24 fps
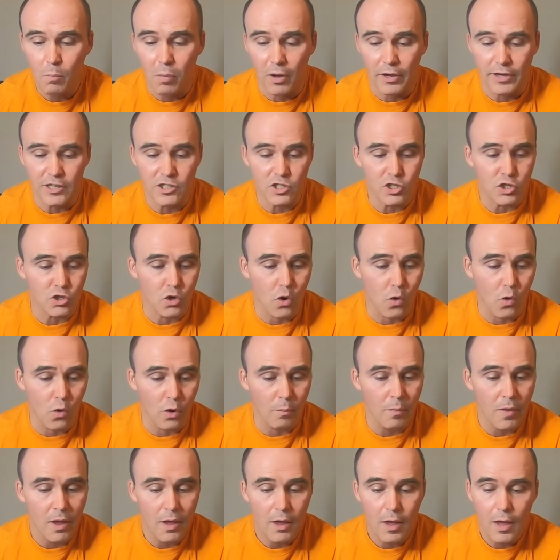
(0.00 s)
by
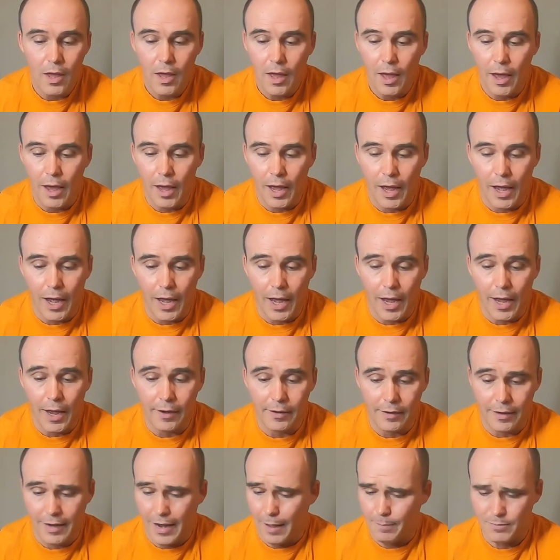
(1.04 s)
storm
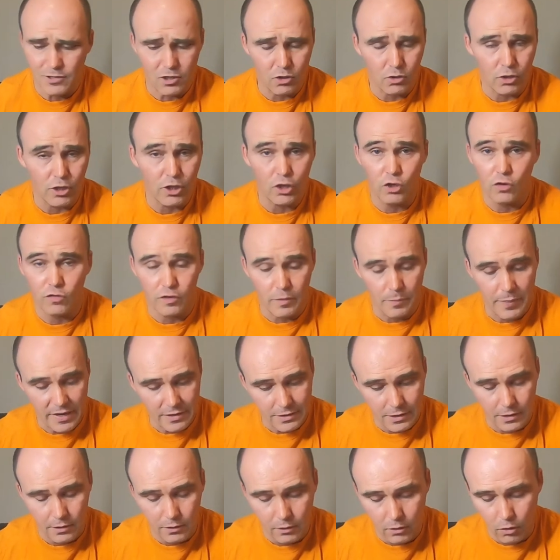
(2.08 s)
and an absolutely lovely
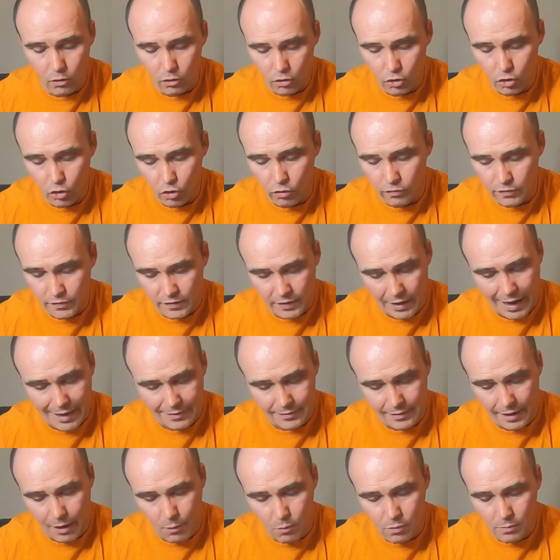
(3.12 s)
pistol. Love it,
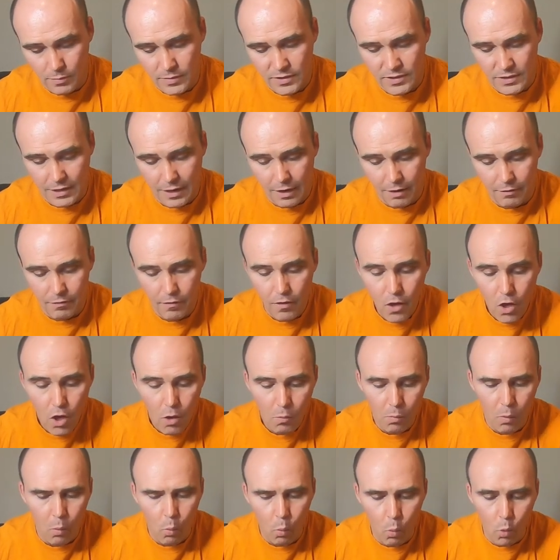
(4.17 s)
had to get one myself.
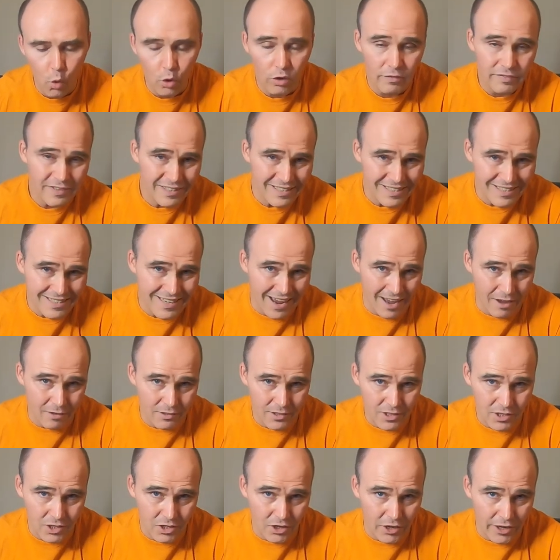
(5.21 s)
But one of the
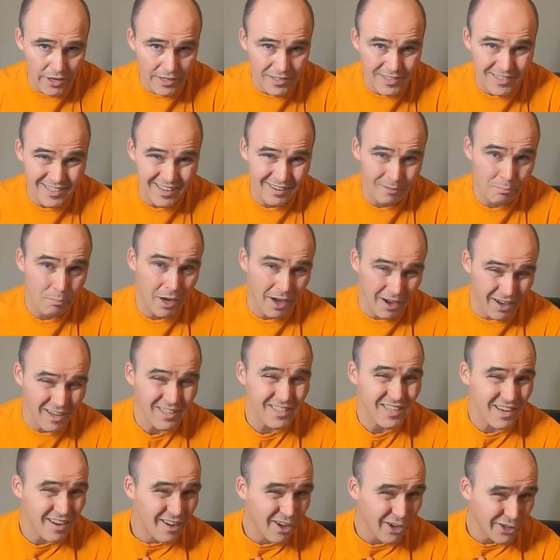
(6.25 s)
downsides that
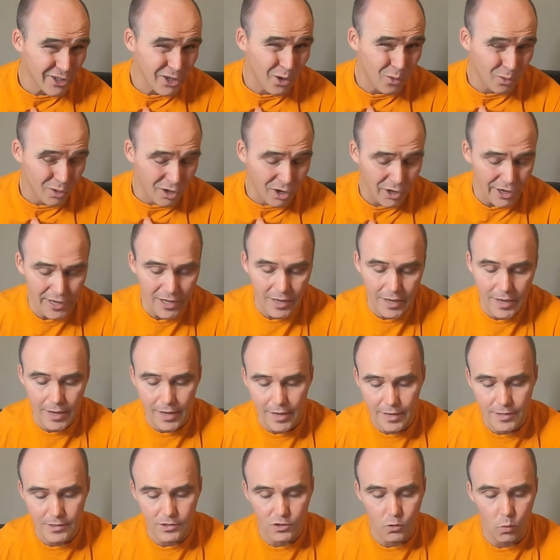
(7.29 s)
personally I don't like
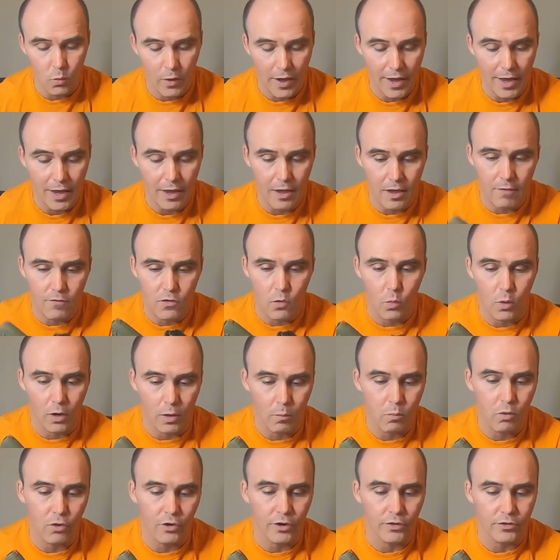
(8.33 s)
is the way if you
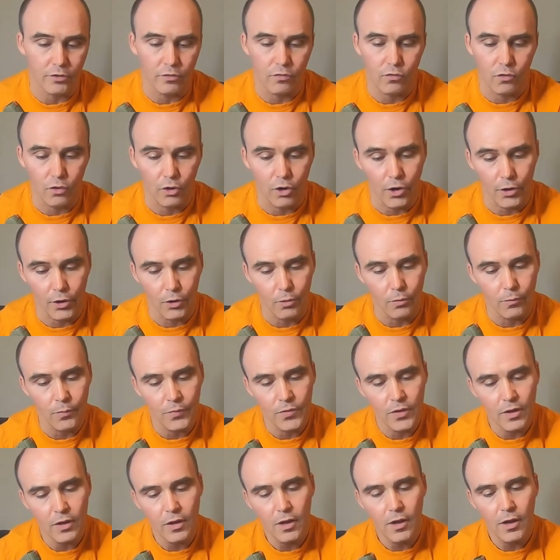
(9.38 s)
want to put on the full auto,
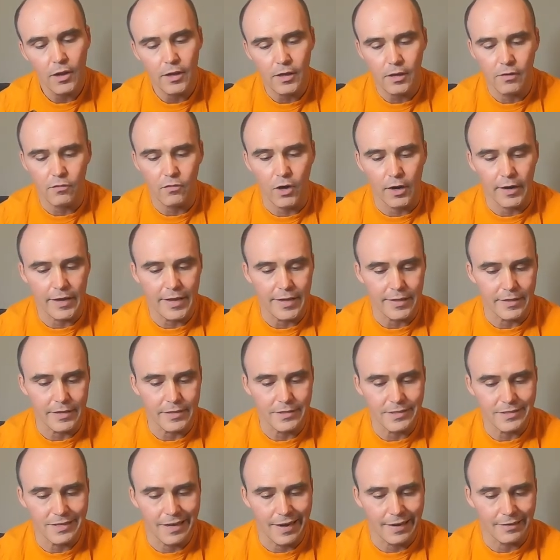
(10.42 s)
you've got to hit
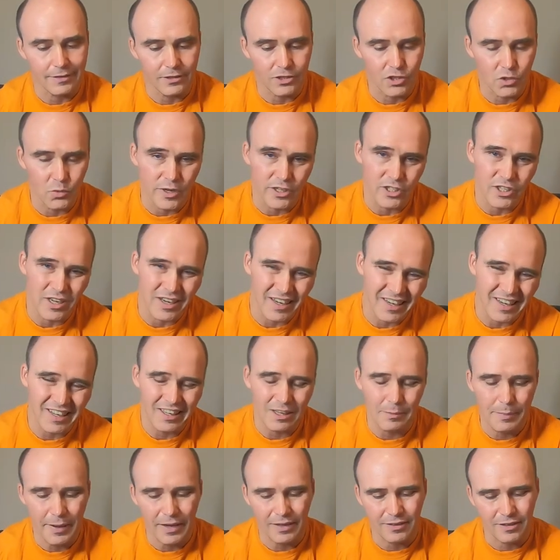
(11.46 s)
this selector switch. A
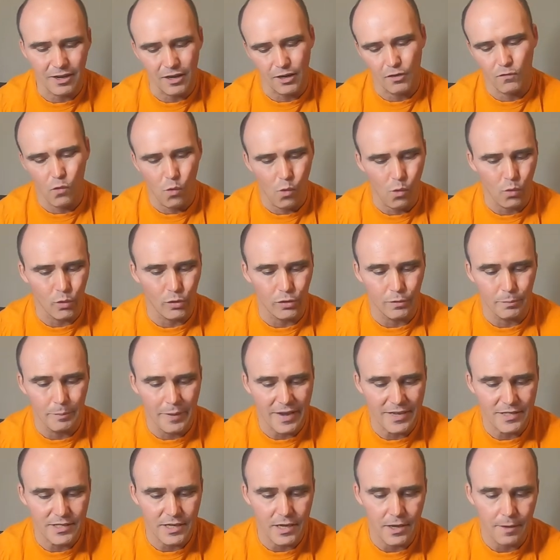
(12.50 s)
little bit kind of awkward and
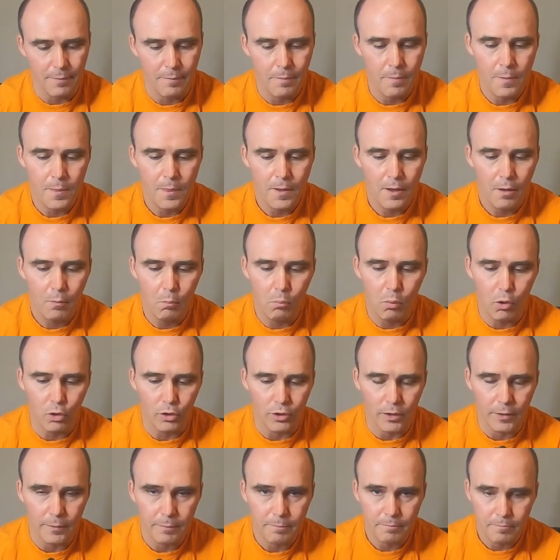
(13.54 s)
messy,
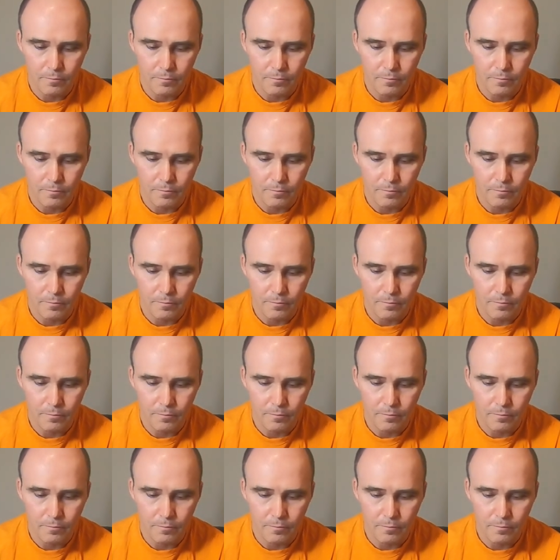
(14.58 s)
but